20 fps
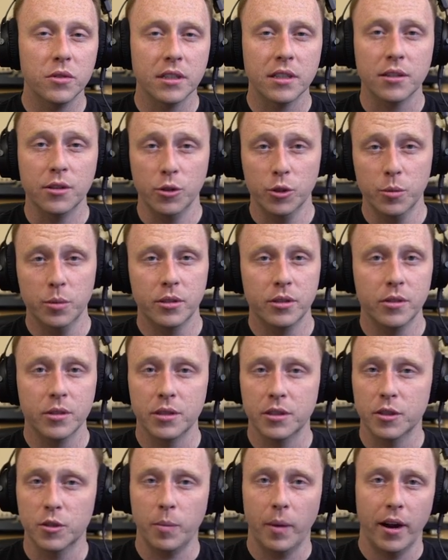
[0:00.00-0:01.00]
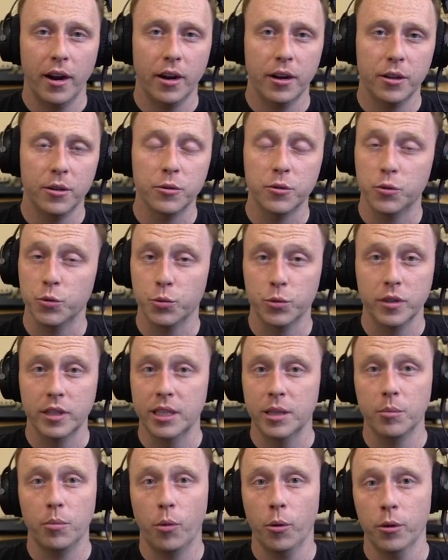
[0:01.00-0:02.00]
loops to inspire you is really
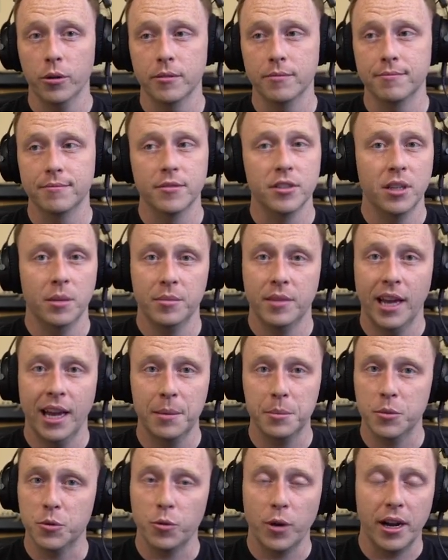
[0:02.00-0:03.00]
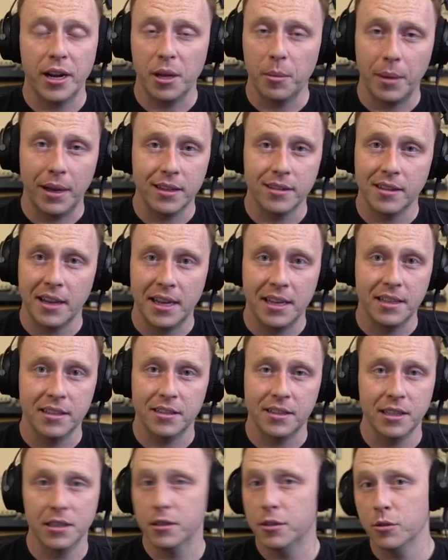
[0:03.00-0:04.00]
important. Sometimes writing a bass line is
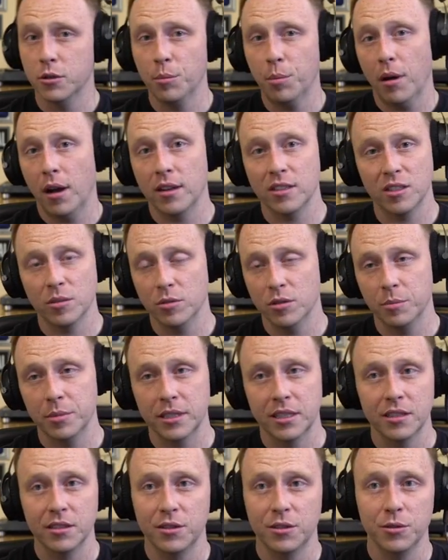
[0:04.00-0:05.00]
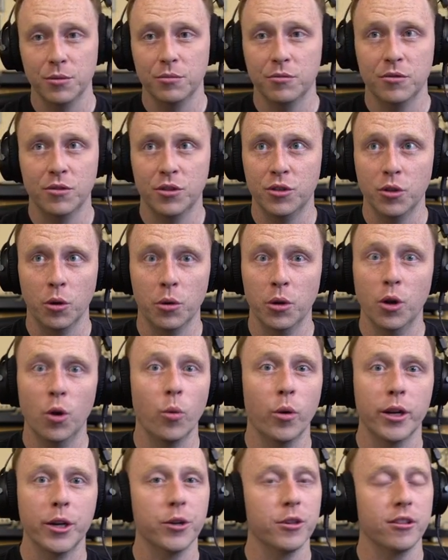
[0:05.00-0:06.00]
near to impossible because you don't know
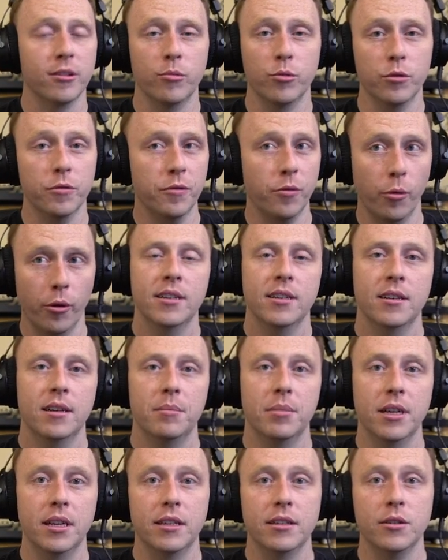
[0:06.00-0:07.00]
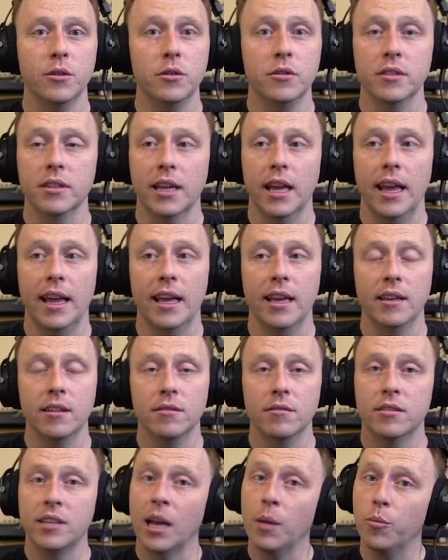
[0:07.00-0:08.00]
what you're in the mood for. But using a
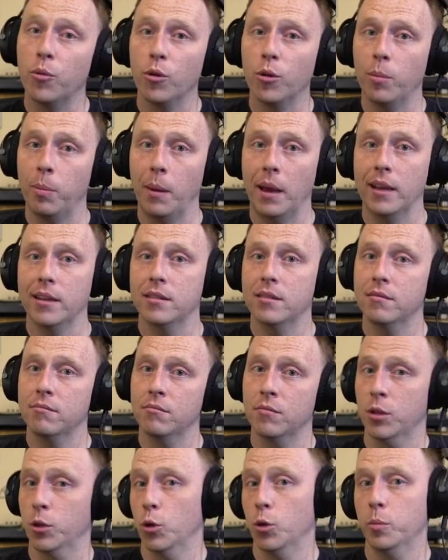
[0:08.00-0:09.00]
sample bass loop